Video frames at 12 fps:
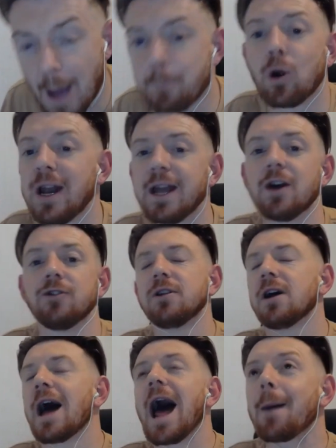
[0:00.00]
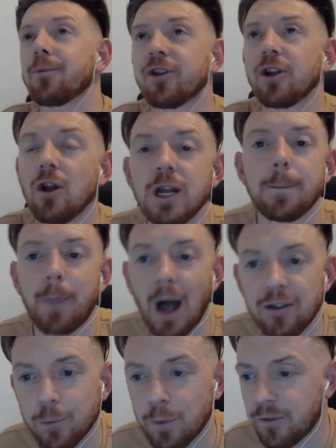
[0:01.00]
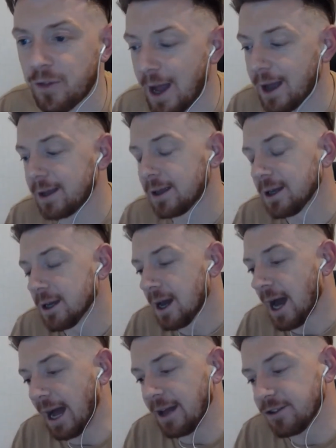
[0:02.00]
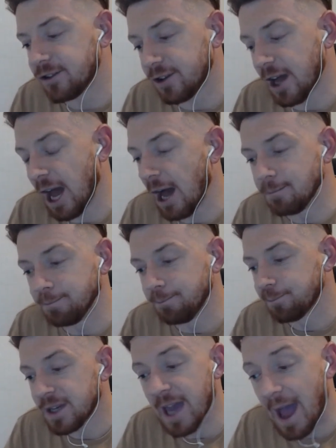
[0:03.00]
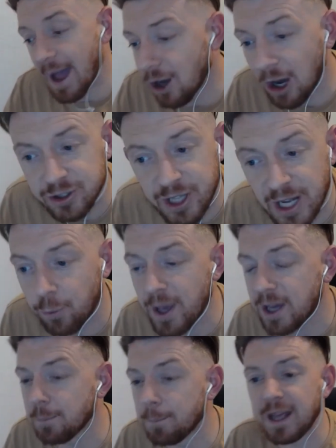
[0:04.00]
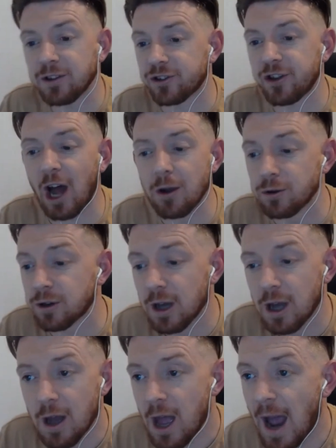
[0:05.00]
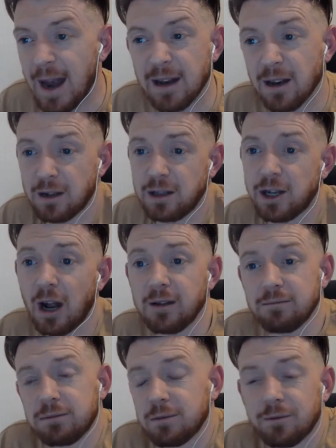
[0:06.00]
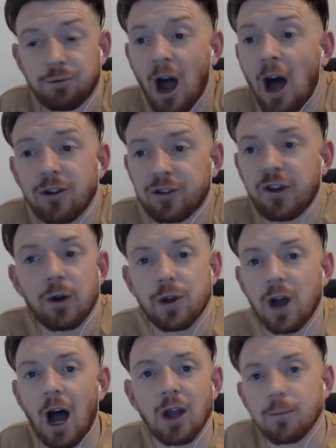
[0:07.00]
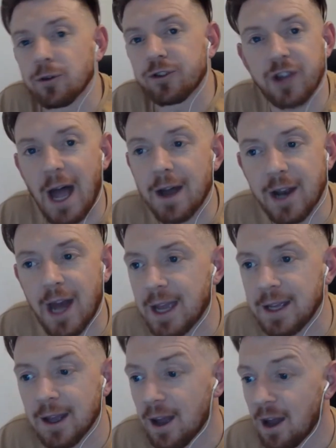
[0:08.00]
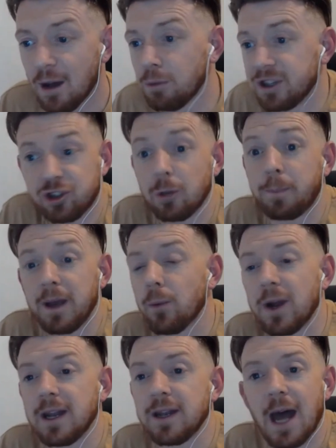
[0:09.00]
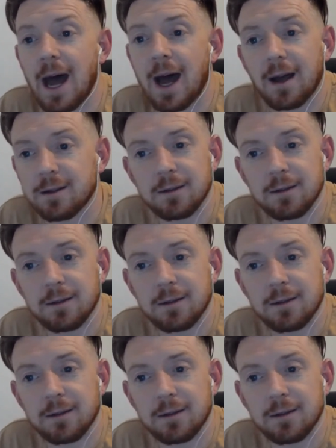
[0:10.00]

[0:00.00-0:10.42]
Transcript: Brilliant. Absolutely buzzing with that. And yeah, like I said, if we can beat Stoke and then, Huddersfield at home on Saturday, we should be winning that.